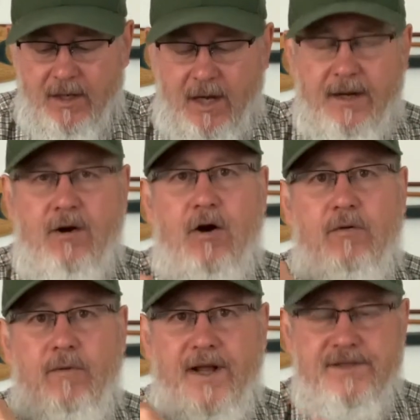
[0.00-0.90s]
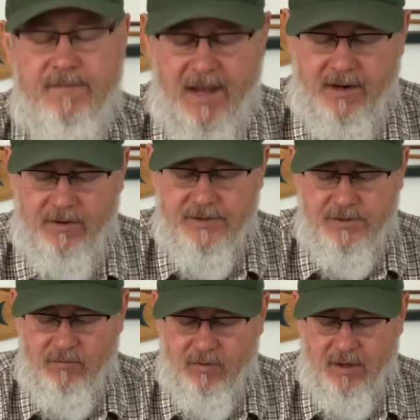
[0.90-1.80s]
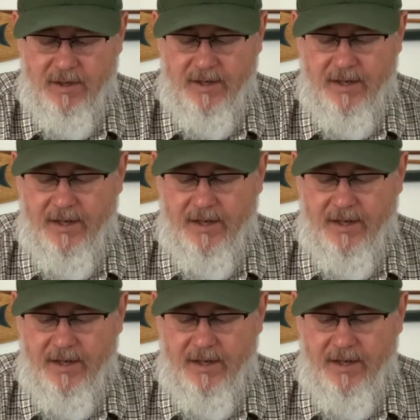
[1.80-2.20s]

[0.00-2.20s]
I called Red's Meadow store,